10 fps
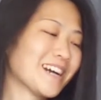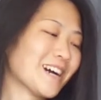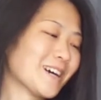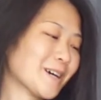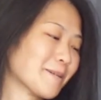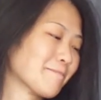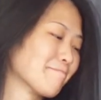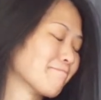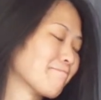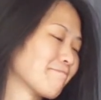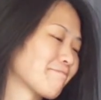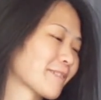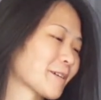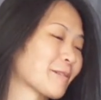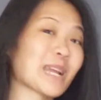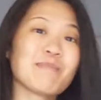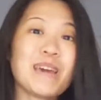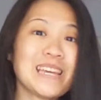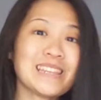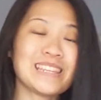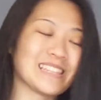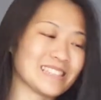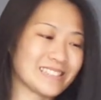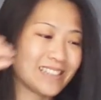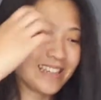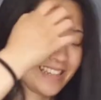when I made these.